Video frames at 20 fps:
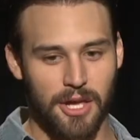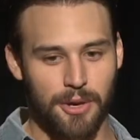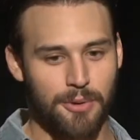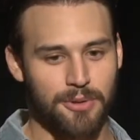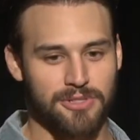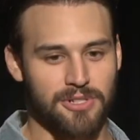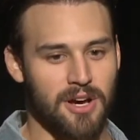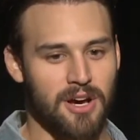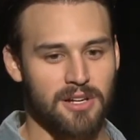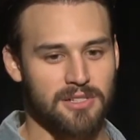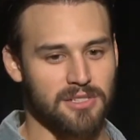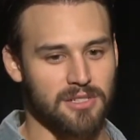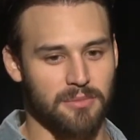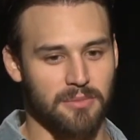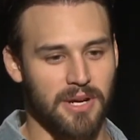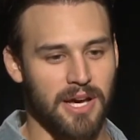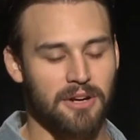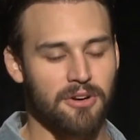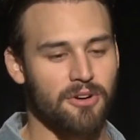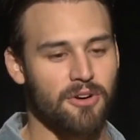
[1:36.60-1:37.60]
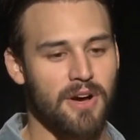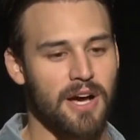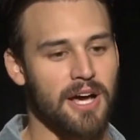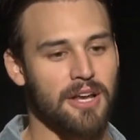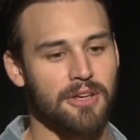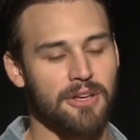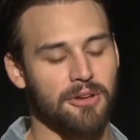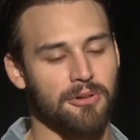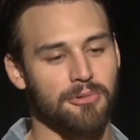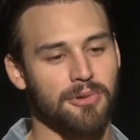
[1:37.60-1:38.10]
it was awesome. I don't know how
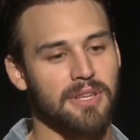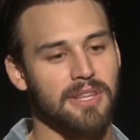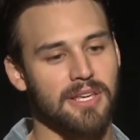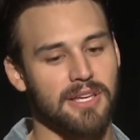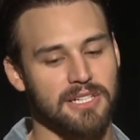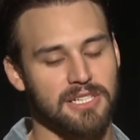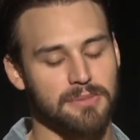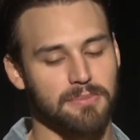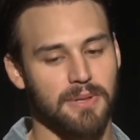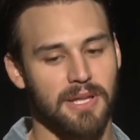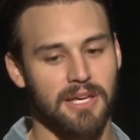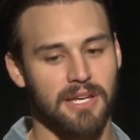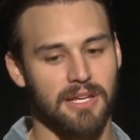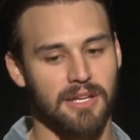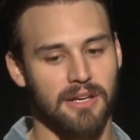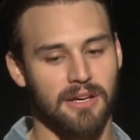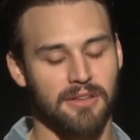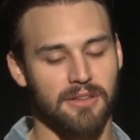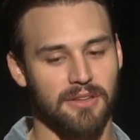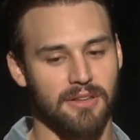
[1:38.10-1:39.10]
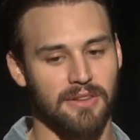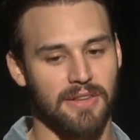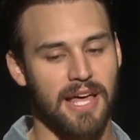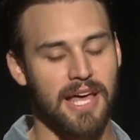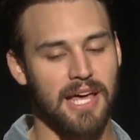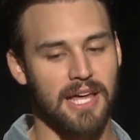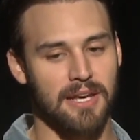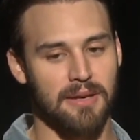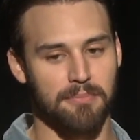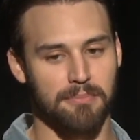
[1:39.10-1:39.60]
to really explain it other than
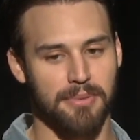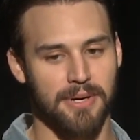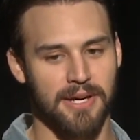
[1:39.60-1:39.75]
that,